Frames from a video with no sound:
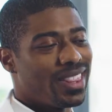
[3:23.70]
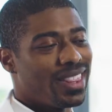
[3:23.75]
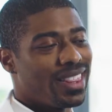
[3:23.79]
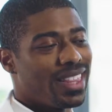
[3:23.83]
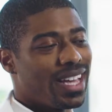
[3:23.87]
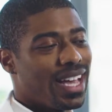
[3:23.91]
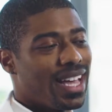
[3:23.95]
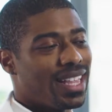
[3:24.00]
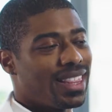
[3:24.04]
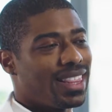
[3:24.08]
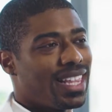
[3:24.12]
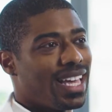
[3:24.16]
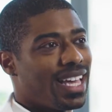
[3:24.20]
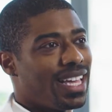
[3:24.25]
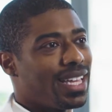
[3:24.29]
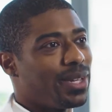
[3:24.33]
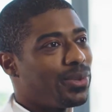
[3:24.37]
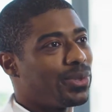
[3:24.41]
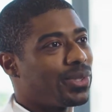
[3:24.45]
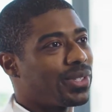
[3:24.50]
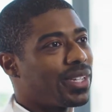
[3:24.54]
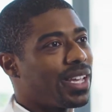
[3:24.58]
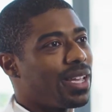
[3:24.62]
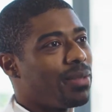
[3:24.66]
thought that it was
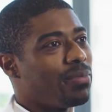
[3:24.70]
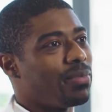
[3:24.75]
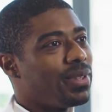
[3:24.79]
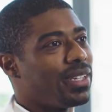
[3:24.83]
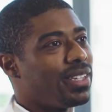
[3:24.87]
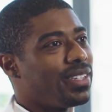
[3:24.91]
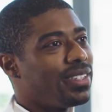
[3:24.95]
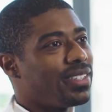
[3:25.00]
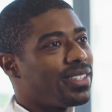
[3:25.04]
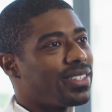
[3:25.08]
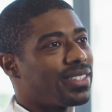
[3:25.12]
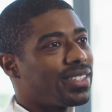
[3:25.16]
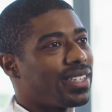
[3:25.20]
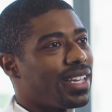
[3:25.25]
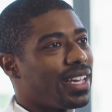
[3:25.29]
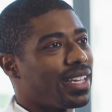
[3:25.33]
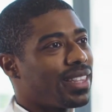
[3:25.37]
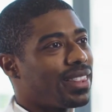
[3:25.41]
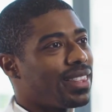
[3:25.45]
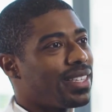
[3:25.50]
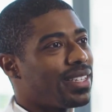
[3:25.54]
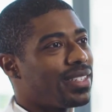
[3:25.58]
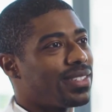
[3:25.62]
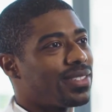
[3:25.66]
gonna be just like
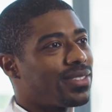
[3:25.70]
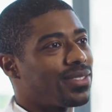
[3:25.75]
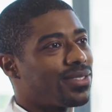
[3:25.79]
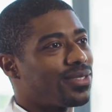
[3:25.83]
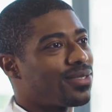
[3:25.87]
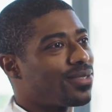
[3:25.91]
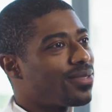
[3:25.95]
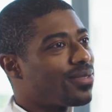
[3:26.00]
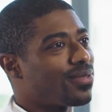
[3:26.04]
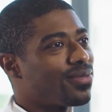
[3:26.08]
this